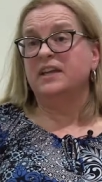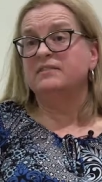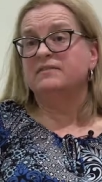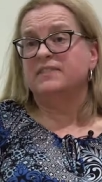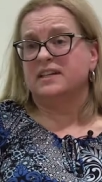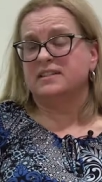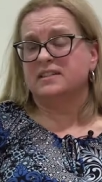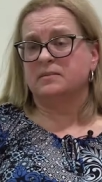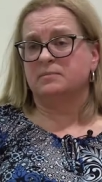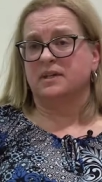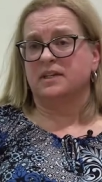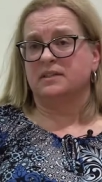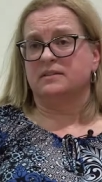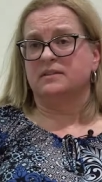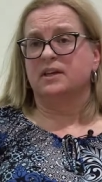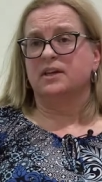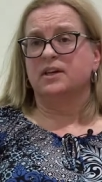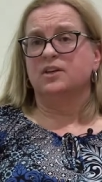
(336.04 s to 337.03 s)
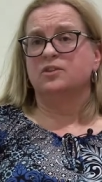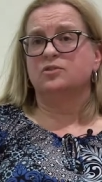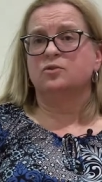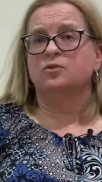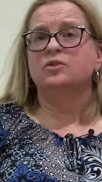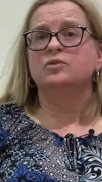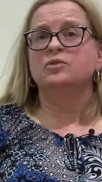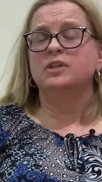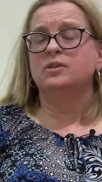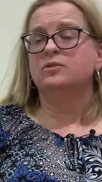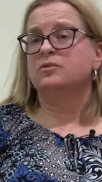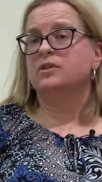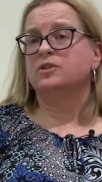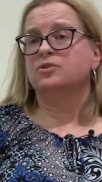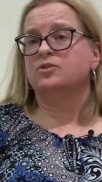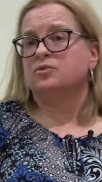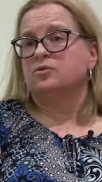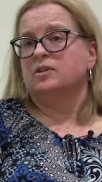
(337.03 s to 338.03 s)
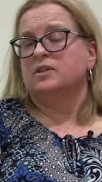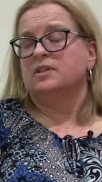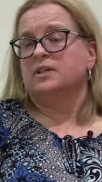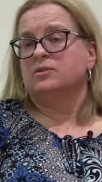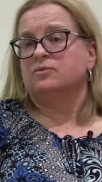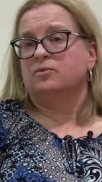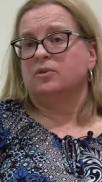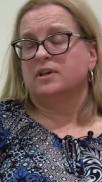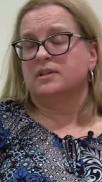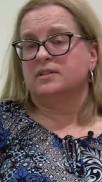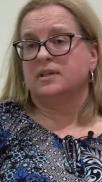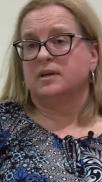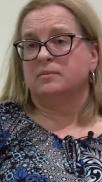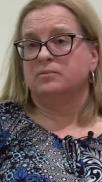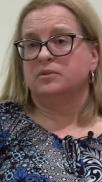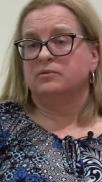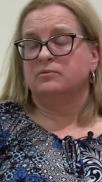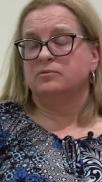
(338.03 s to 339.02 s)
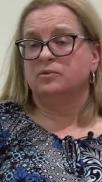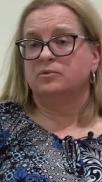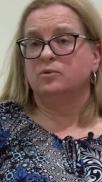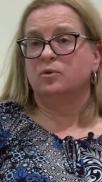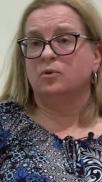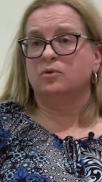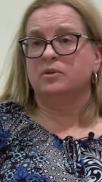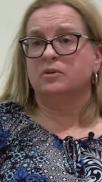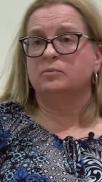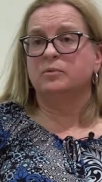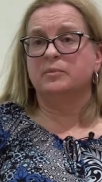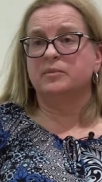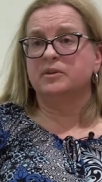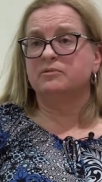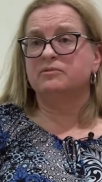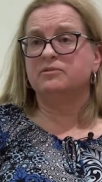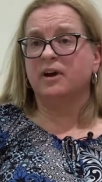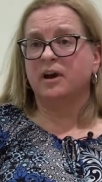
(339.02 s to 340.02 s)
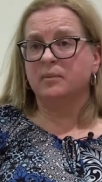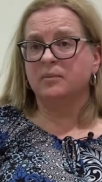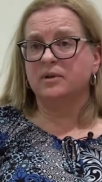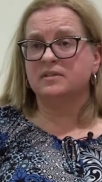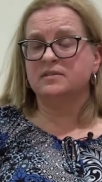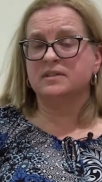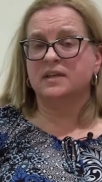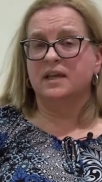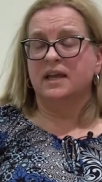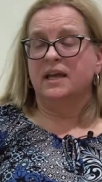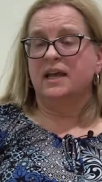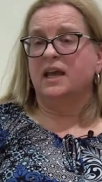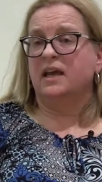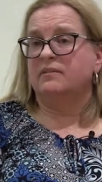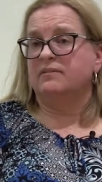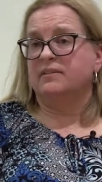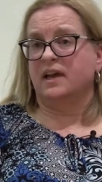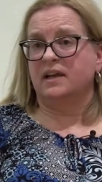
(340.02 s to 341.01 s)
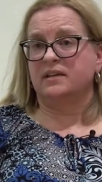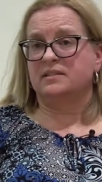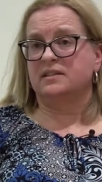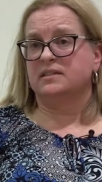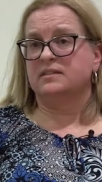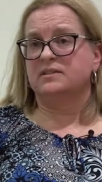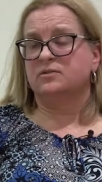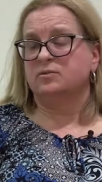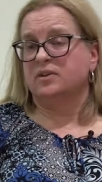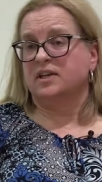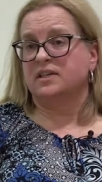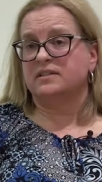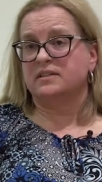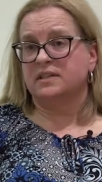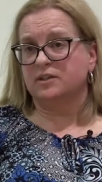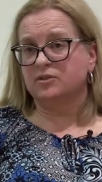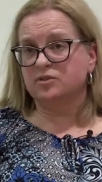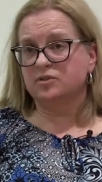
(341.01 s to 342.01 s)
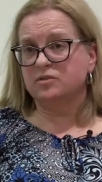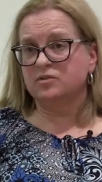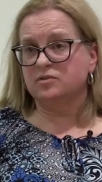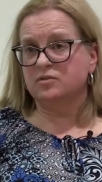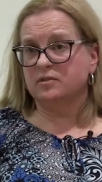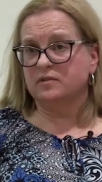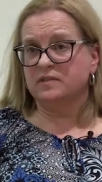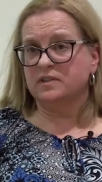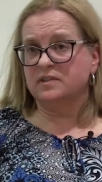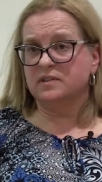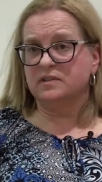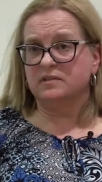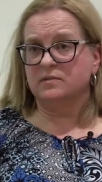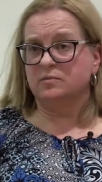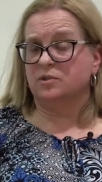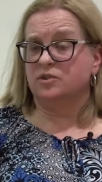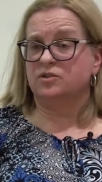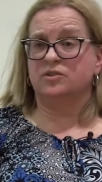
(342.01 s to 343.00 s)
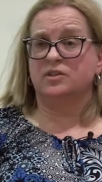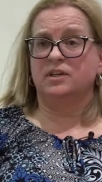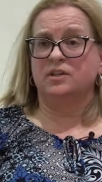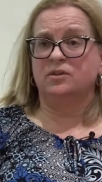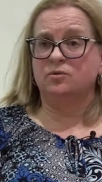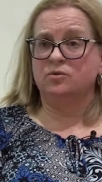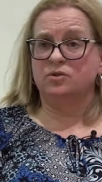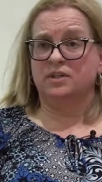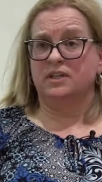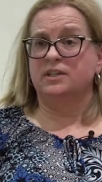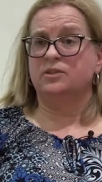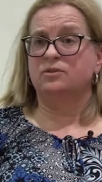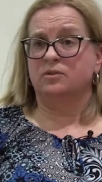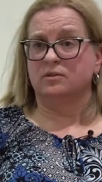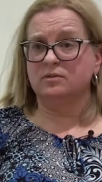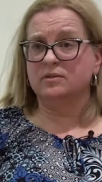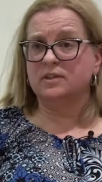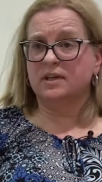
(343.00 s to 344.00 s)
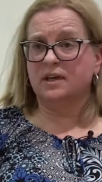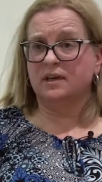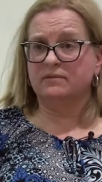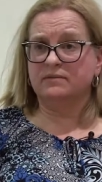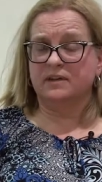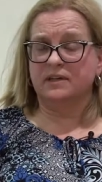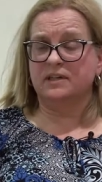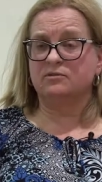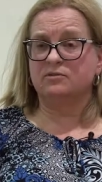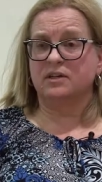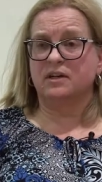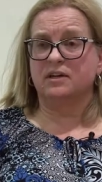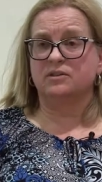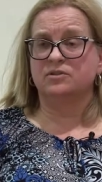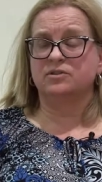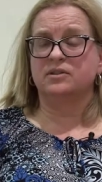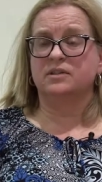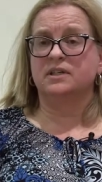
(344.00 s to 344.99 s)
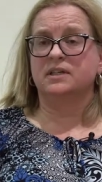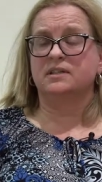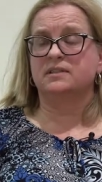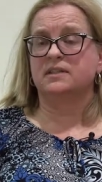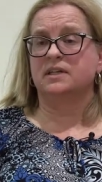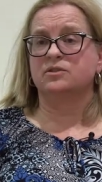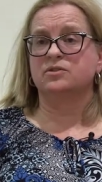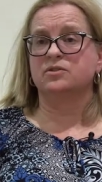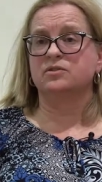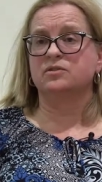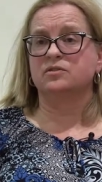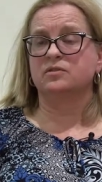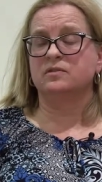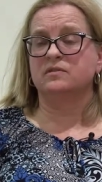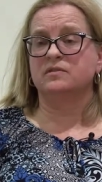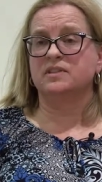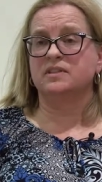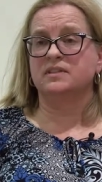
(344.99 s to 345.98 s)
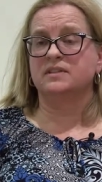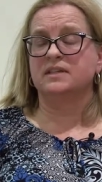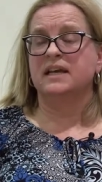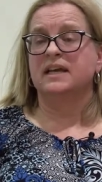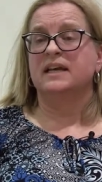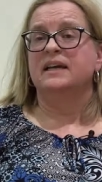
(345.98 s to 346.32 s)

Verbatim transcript: investment. So you need to ensure that, for example, local women farmers have access to extension services, which they usually don't have, agricultural extension services,